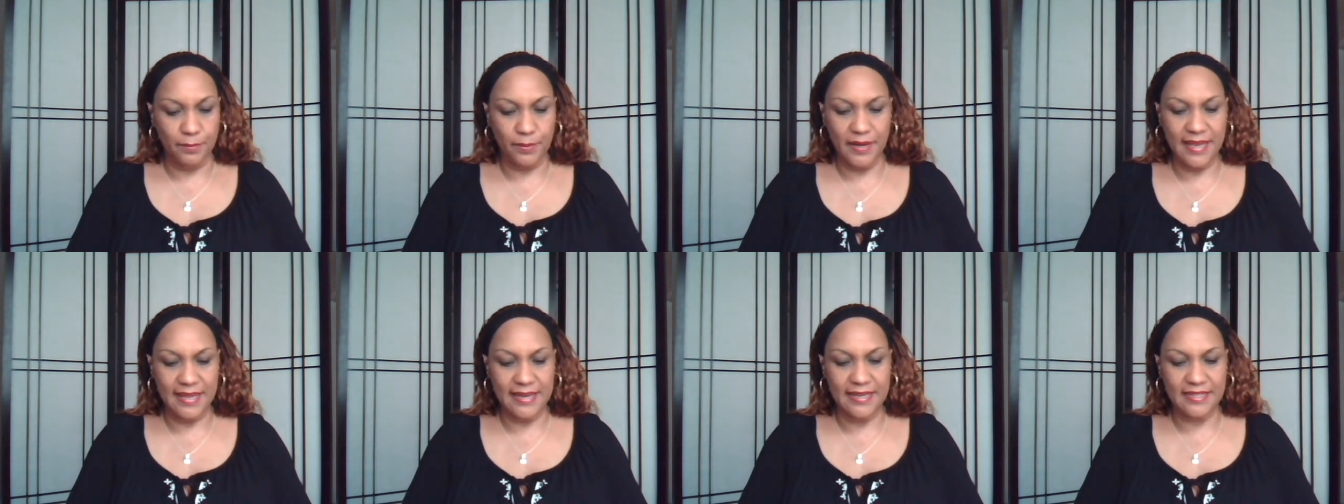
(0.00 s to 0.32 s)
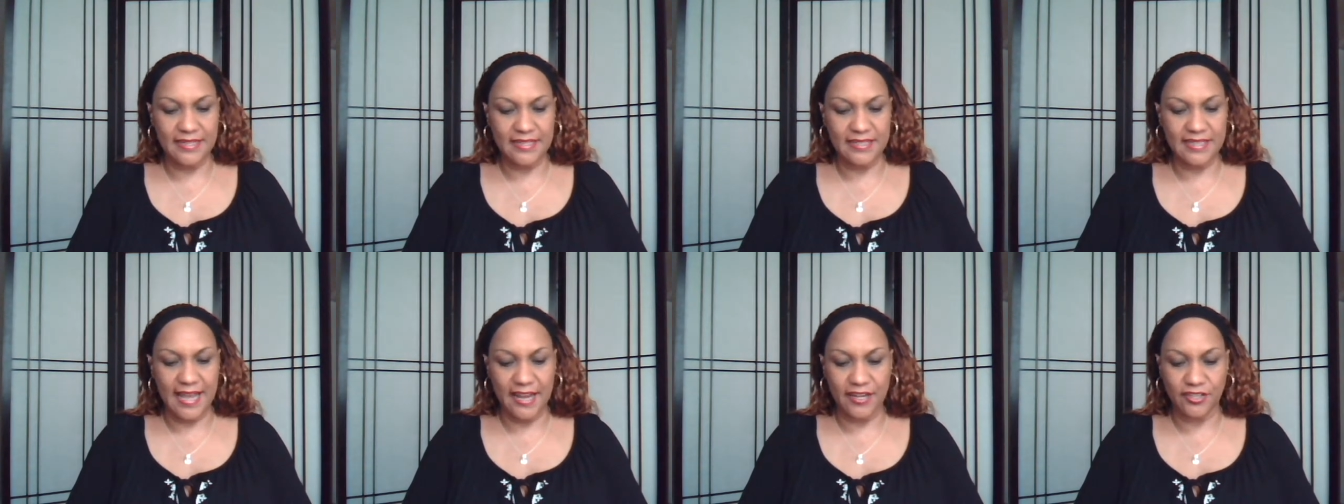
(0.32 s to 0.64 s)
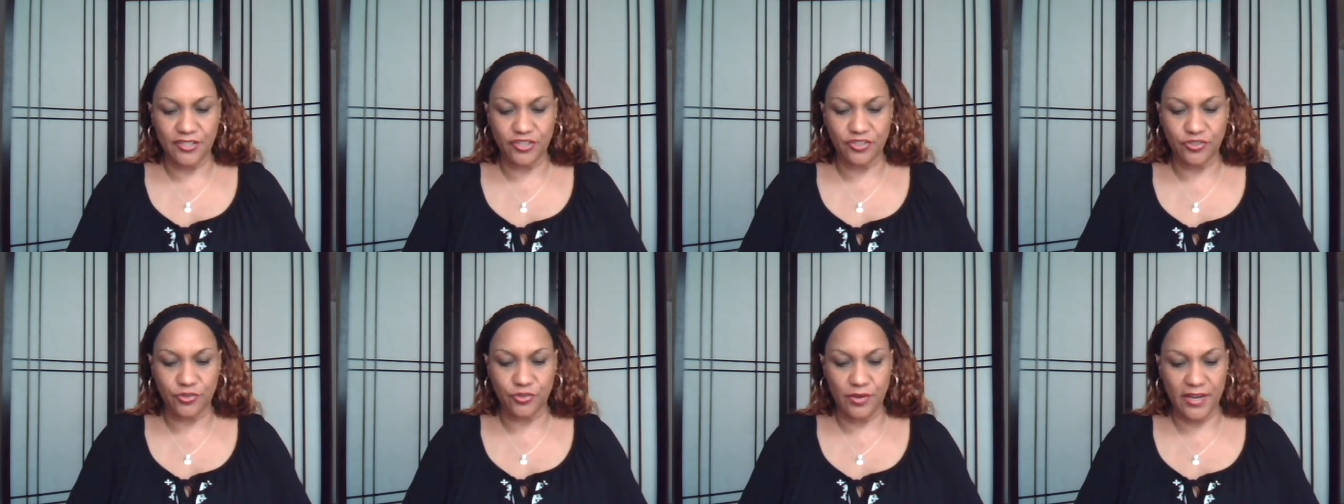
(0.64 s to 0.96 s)
planet
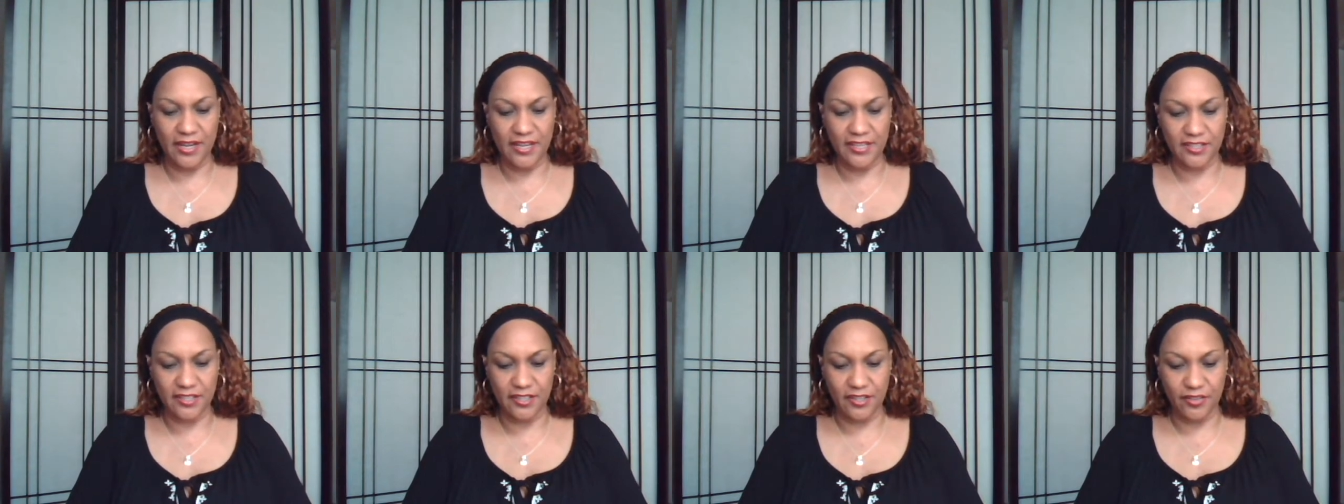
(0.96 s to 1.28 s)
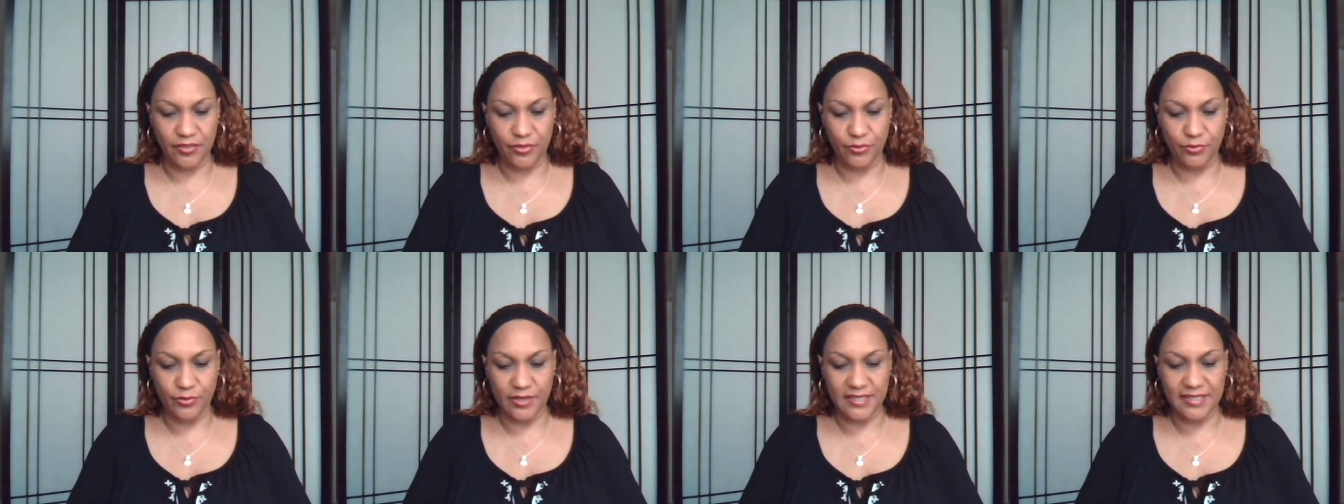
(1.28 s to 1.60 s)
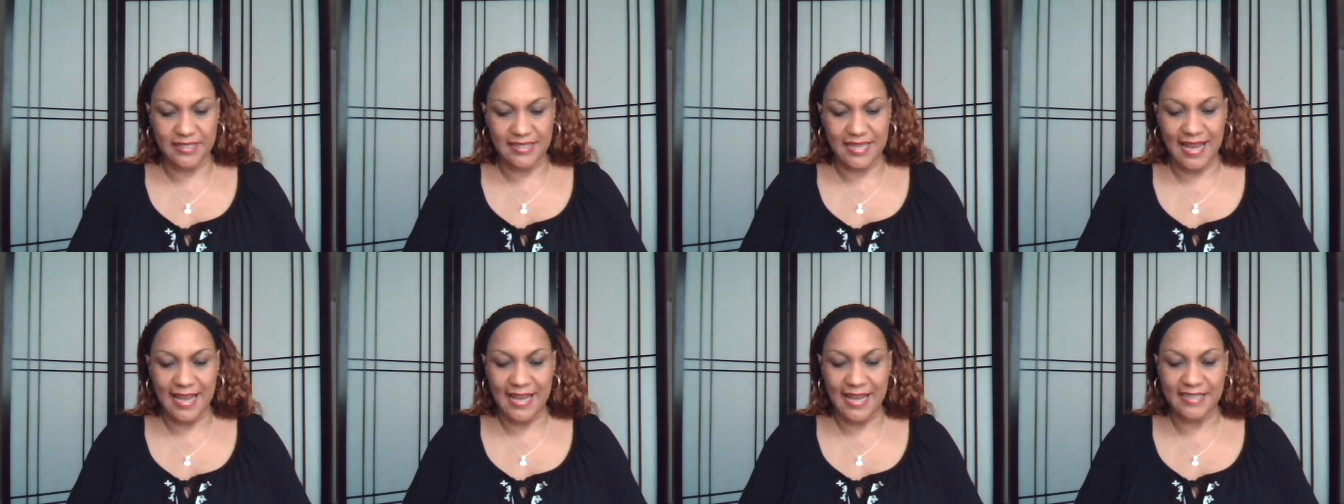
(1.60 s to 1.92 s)
Saturn's transit through a
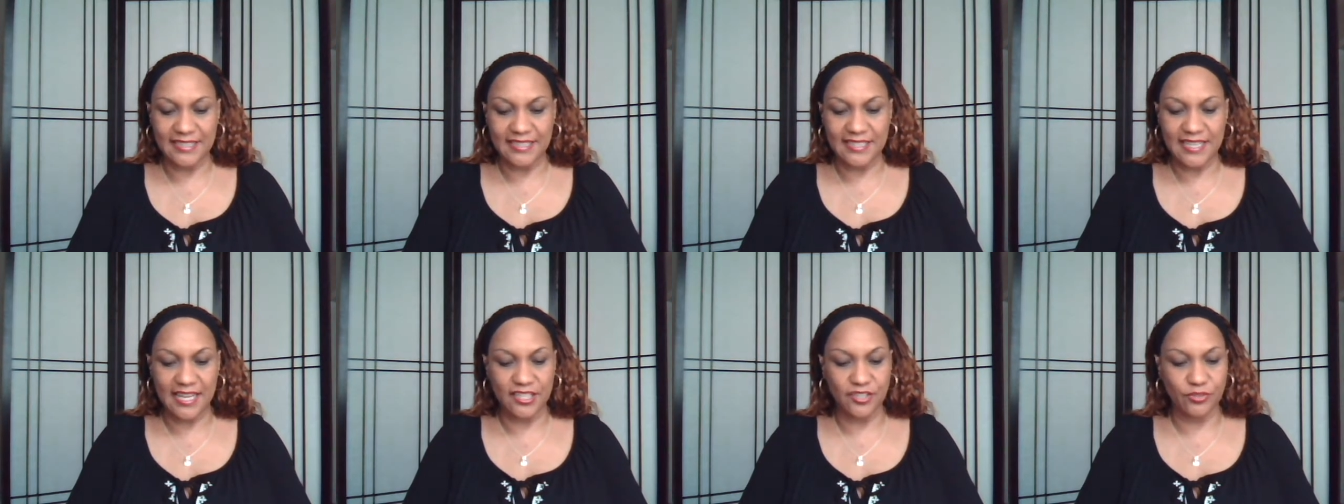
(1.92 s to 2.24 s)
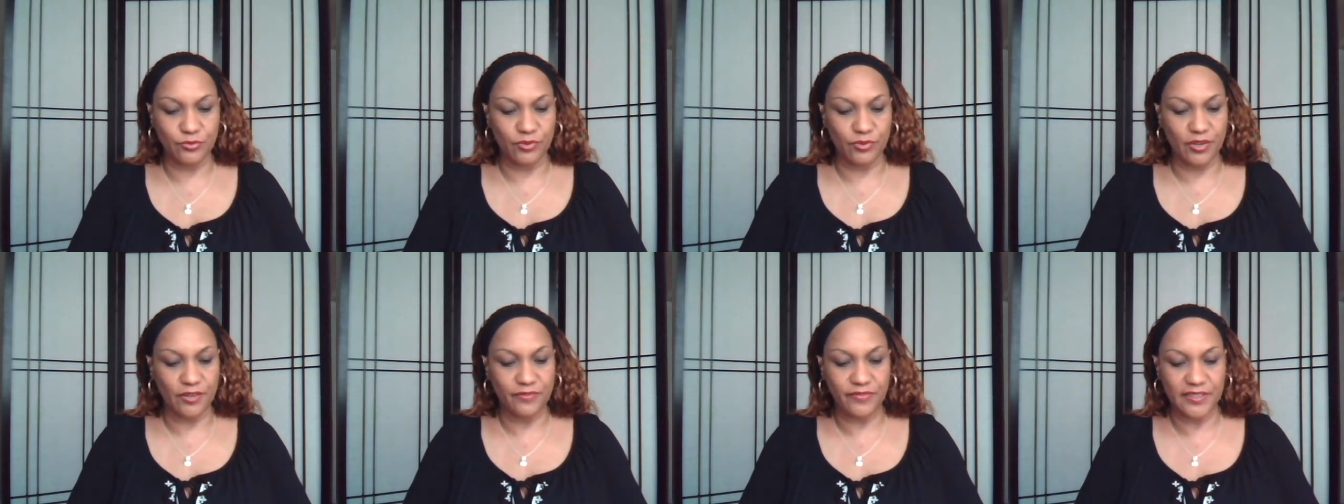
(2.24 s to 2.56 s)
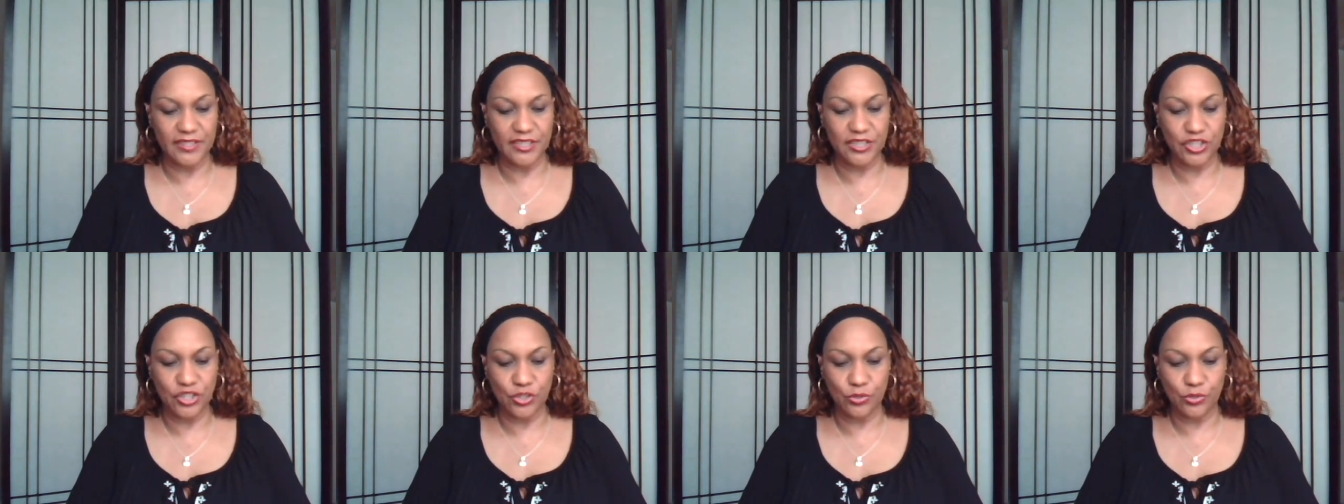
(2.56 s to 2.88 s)
sign takes
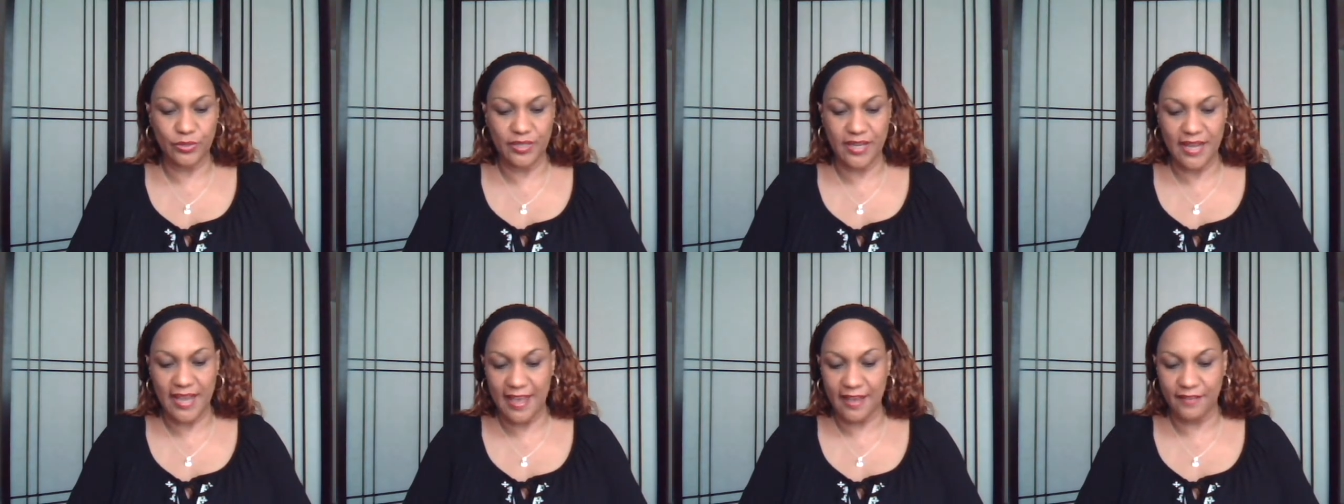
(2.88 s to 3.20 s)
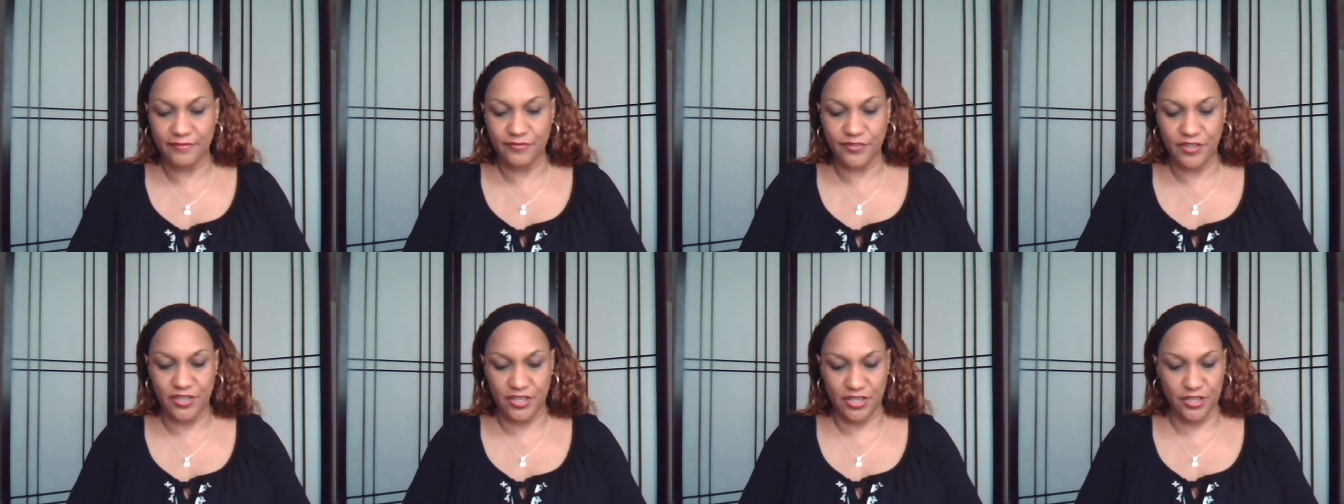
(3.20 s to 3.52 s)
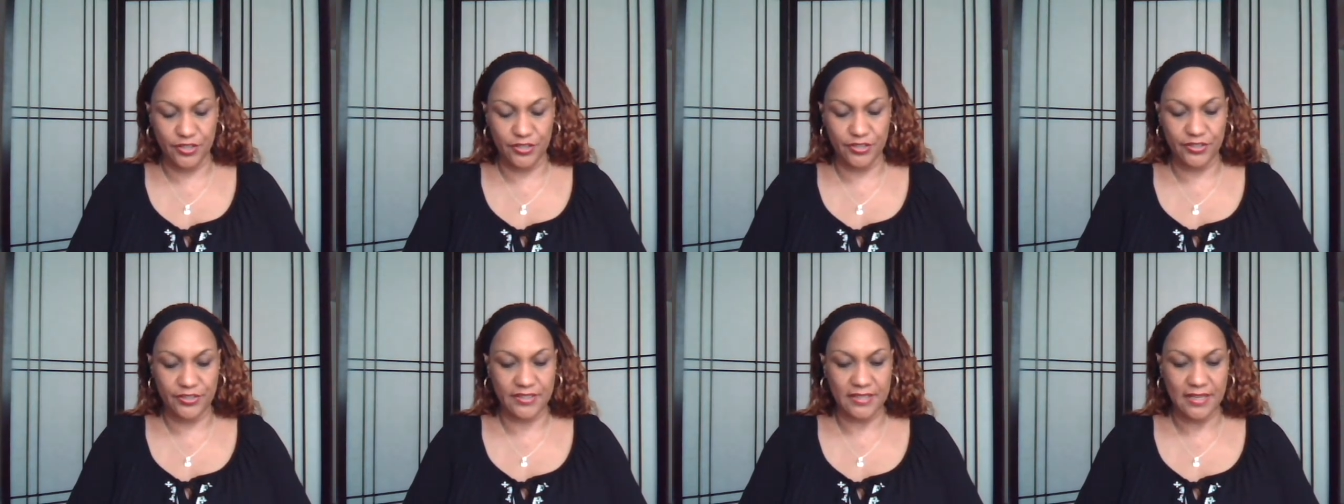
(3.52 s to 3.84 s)
roughly 2.5
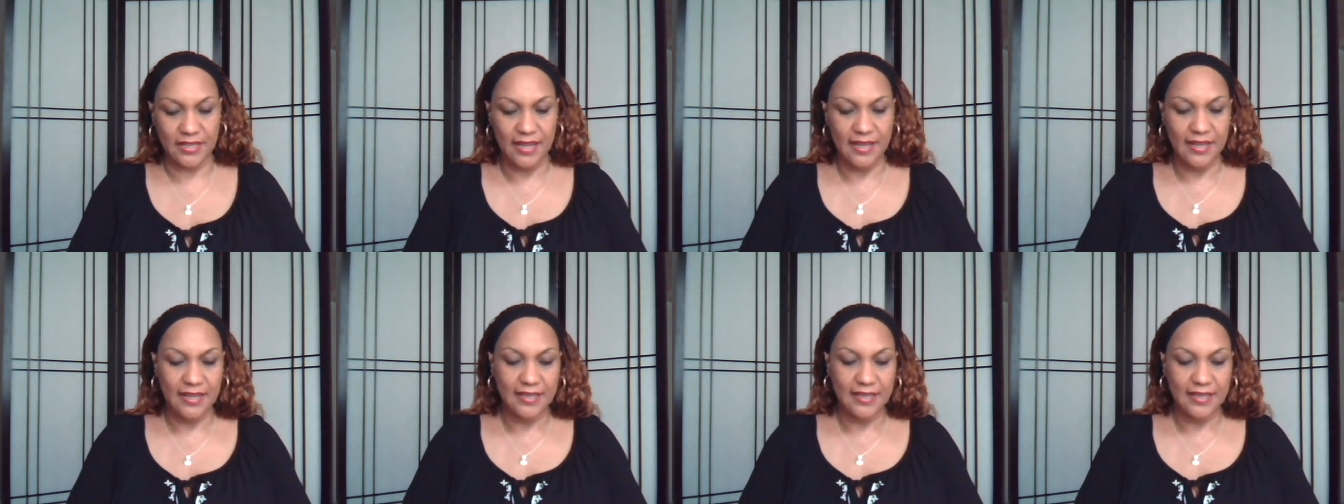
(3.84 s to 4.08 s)
years,